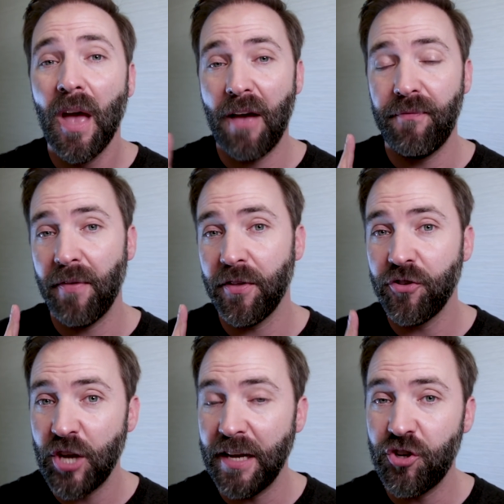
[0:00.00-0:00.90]
I found that
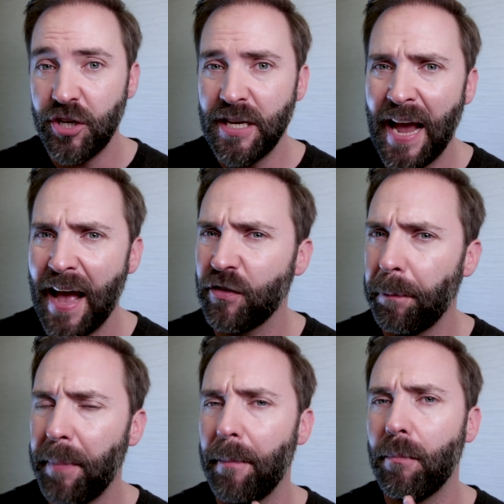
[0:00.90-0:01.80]
JG has a
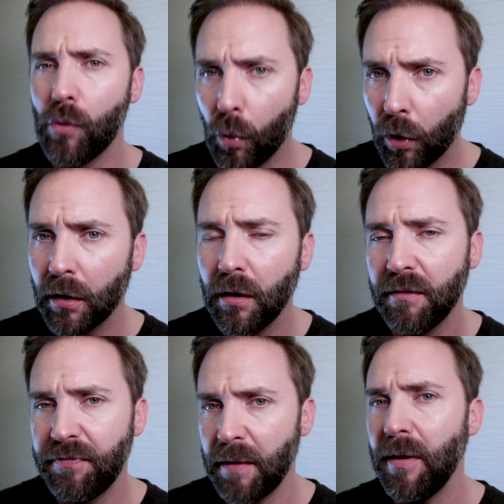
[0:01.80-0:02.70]
bit more
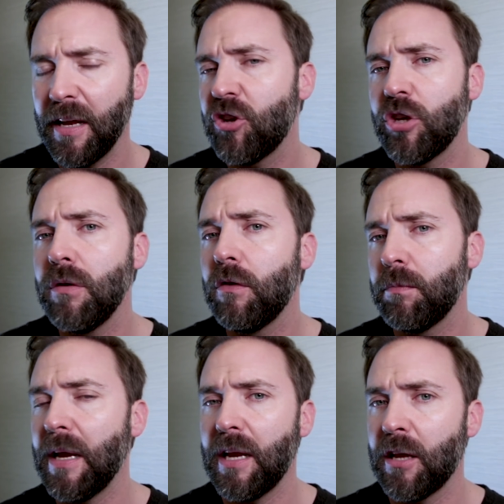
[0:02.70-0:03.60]
fitment
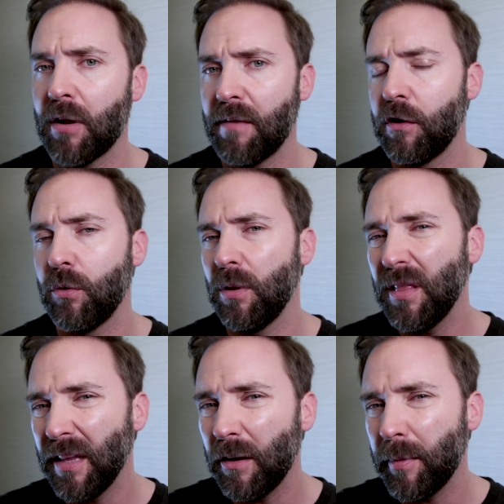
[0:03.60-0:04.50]
issues, meaning you're gonna have to do a
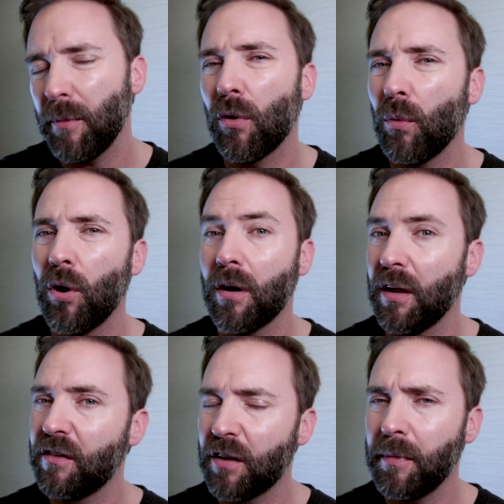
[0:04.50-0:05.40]
little bit more work
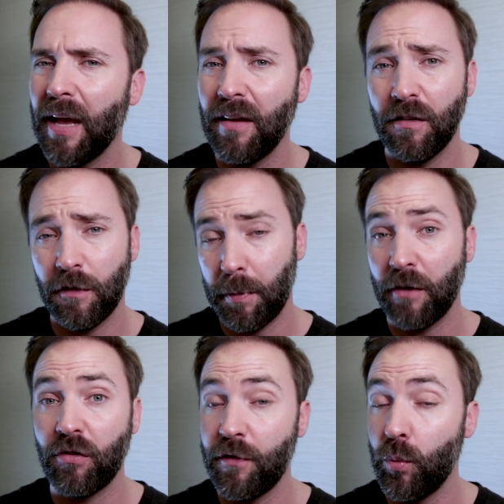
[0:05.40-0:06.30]
in some cases,
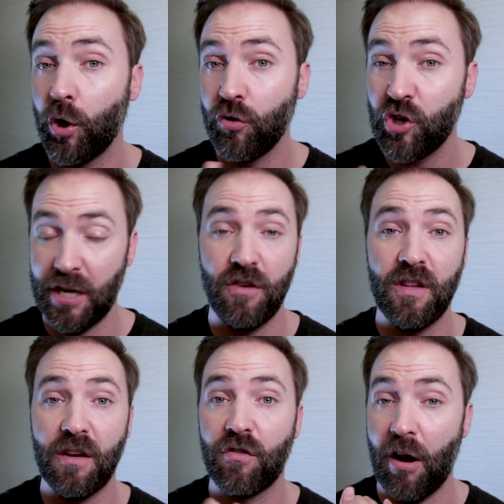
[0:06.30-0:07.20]
especially if you wanted to change
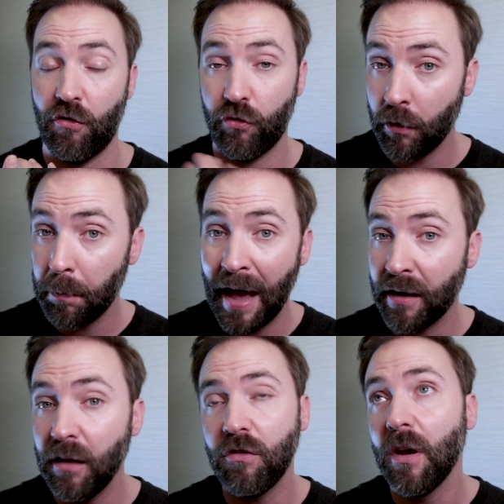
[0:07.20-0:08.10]
the entire trigger
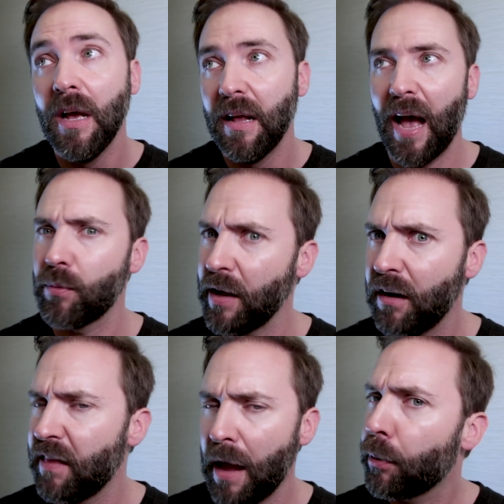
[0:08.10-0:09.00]
package. I ran
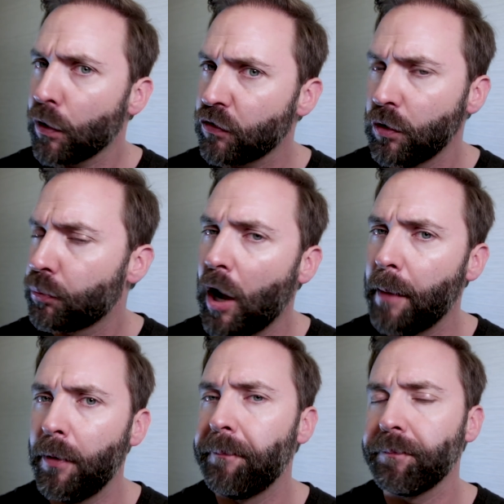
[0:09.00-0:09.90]
into that personal
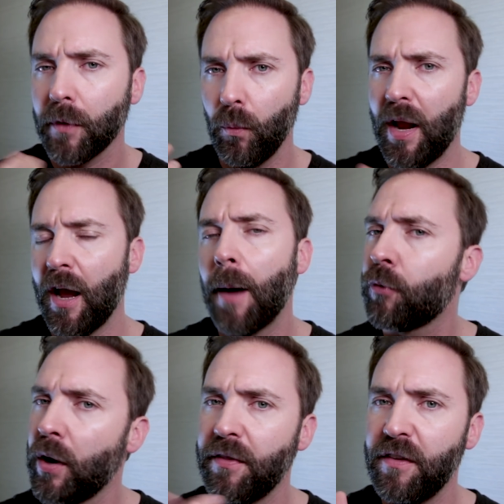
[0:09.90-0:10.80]
problem when I
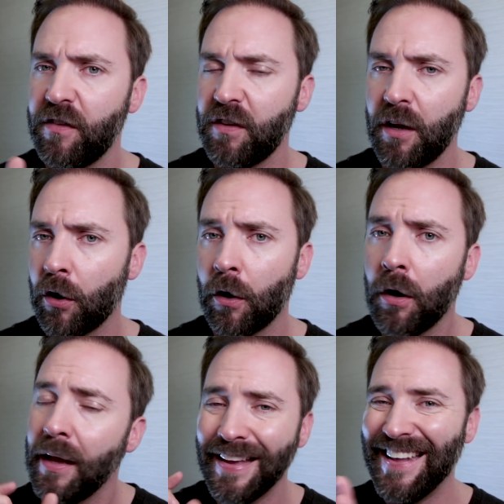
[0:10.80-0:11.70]
upgraded the
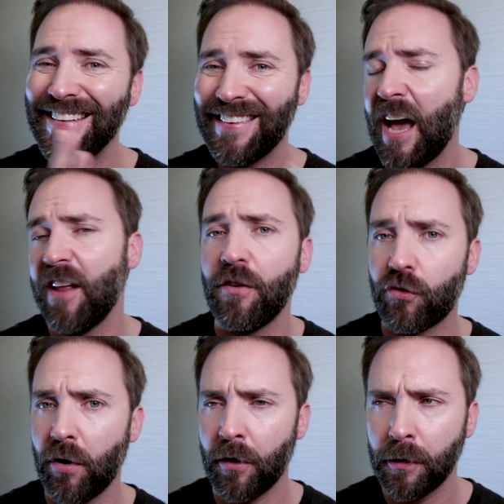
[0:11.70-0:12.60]
sear inside of the
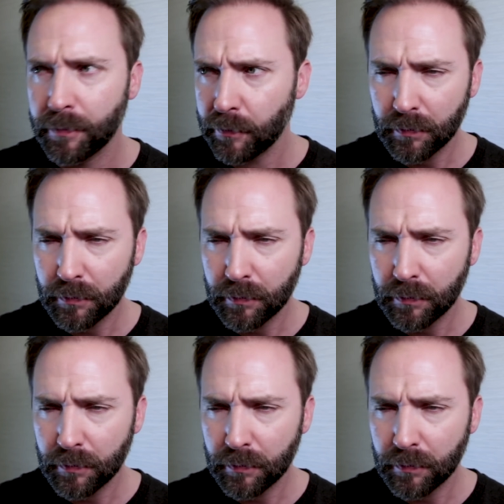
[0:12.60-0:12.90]
trigger.